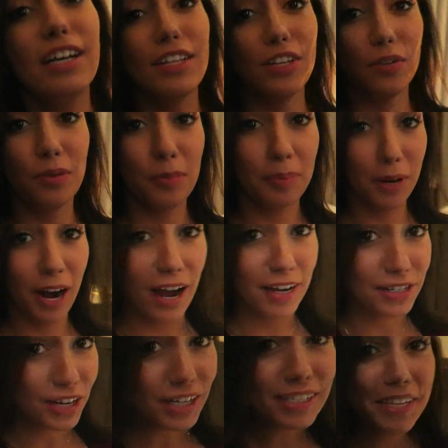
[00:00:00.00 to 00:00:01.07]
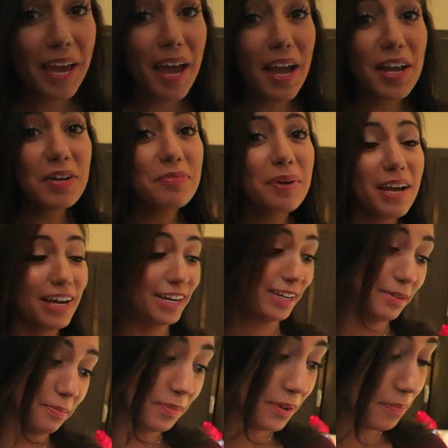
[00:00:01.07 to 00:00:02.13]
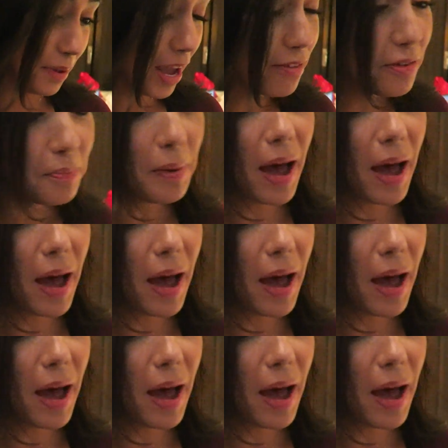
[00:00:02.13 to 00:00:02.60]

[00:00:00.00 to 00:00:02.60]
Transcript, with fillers: the Uber guy just came and he gave it